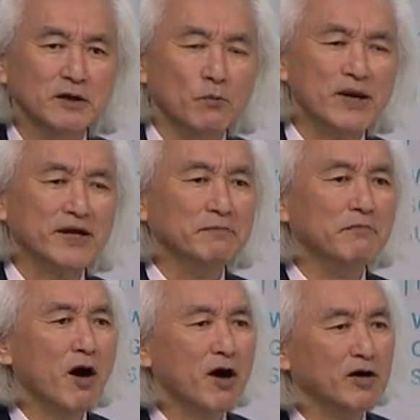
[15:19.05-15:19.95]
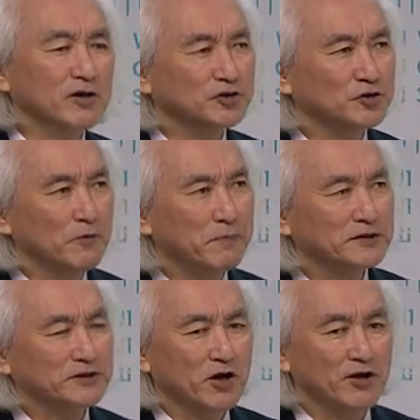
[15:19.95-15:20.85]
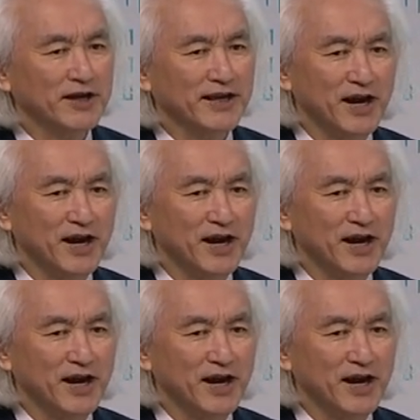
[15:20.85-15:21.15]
We can model supersonic